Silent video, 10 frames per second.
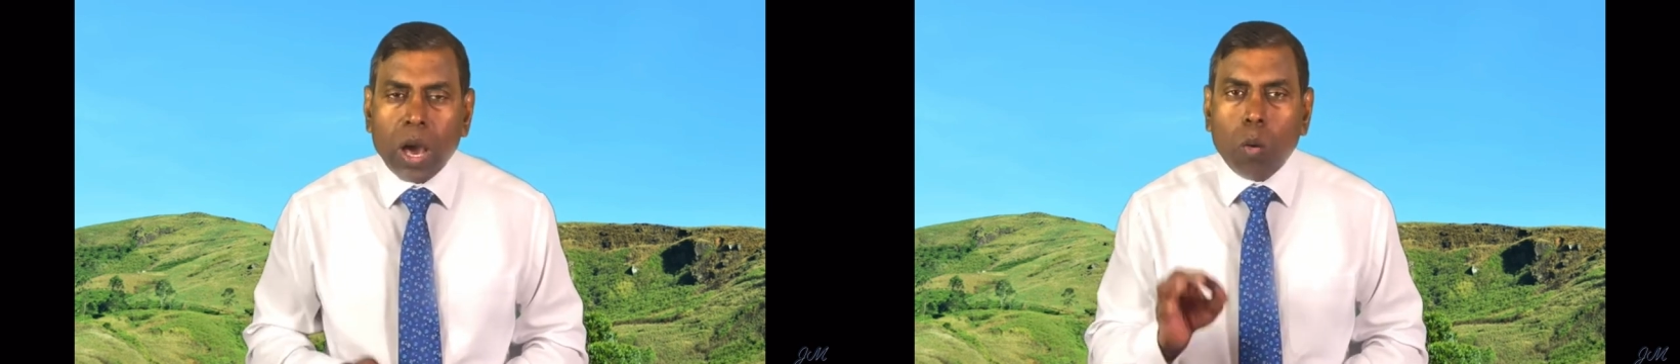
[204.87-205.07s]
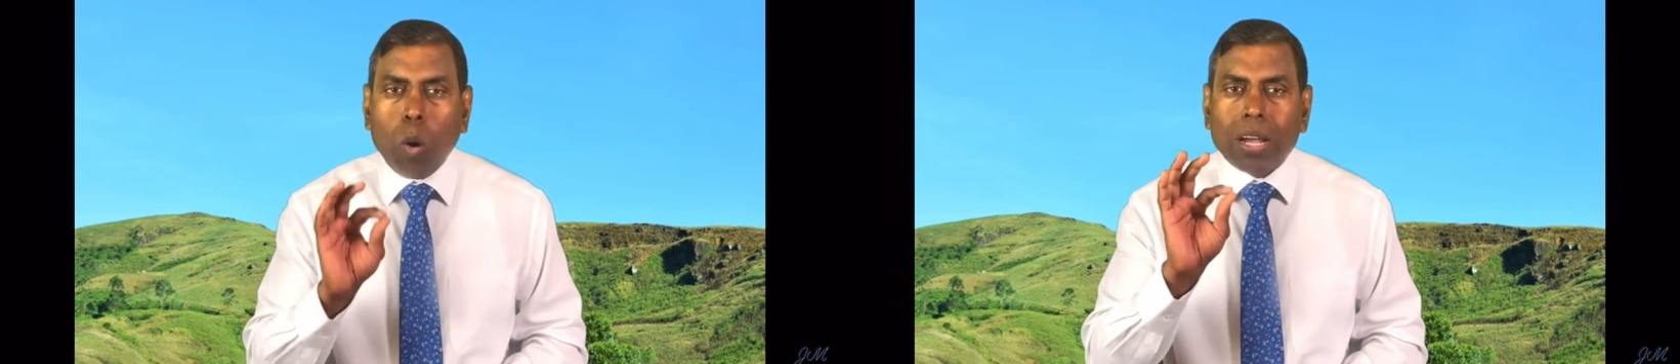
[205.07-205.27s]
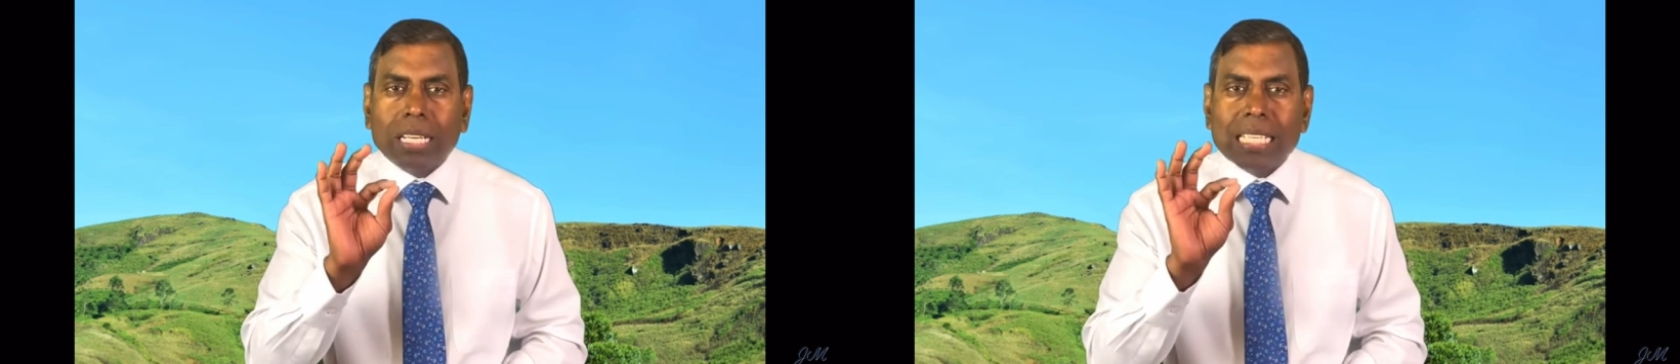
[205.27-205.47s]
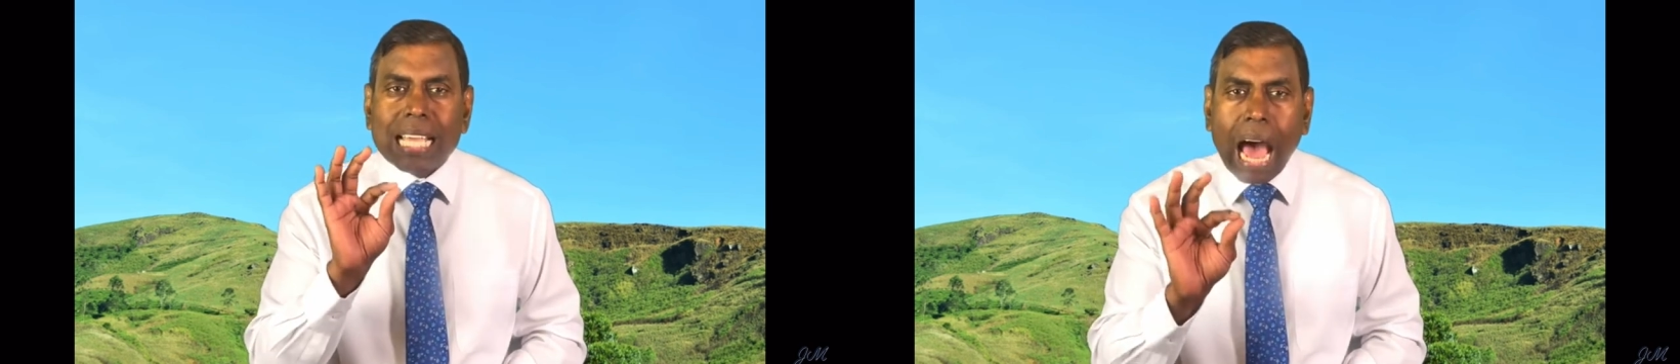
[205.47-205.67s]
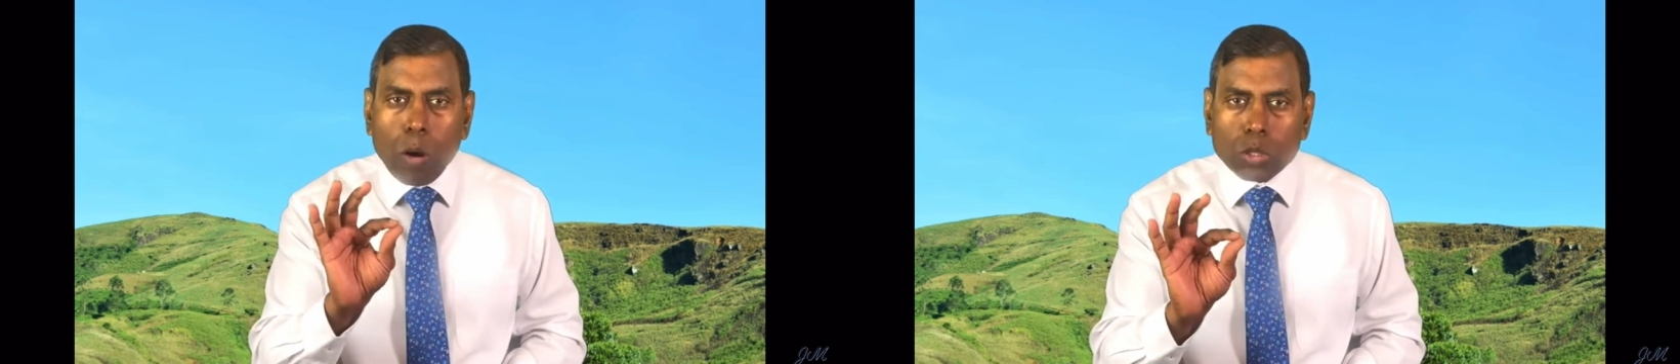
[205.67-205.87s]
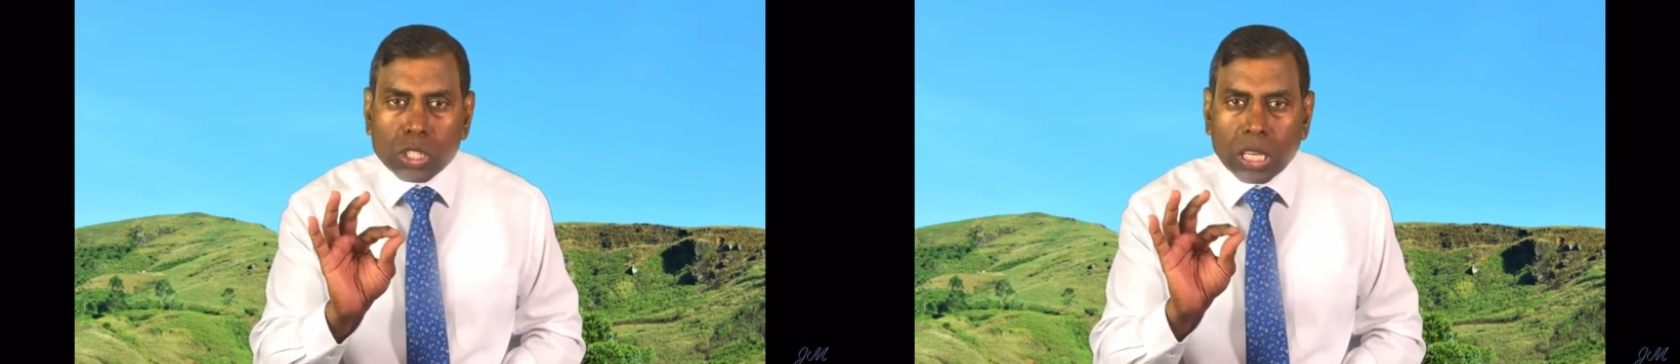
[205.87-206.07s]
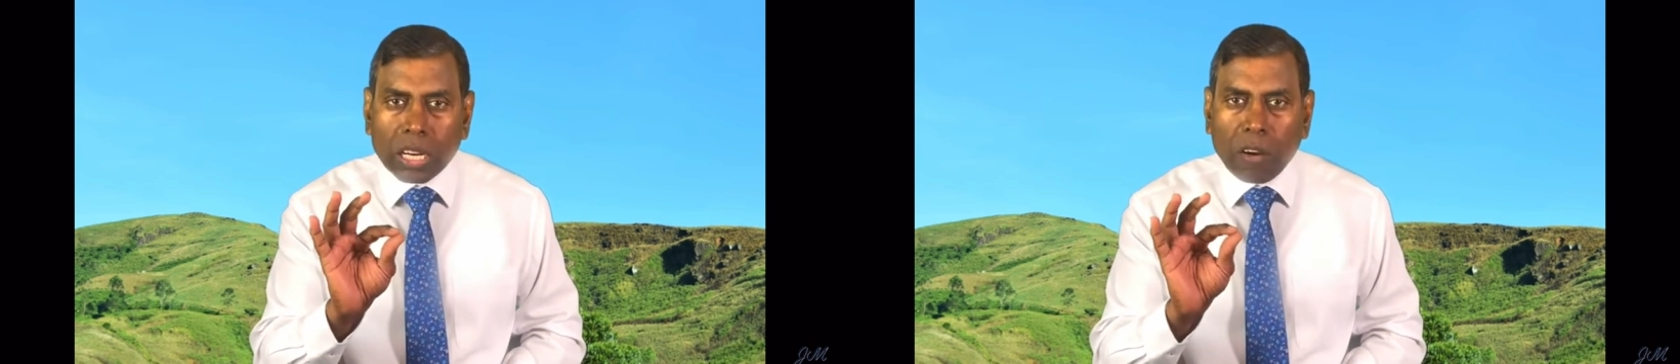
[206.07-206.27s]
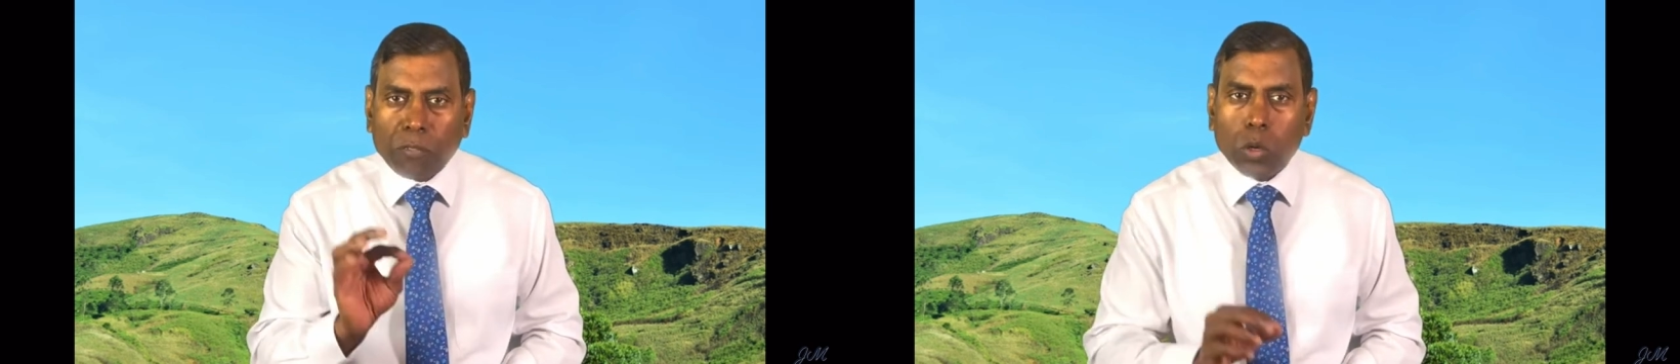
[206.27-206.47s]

What is outside of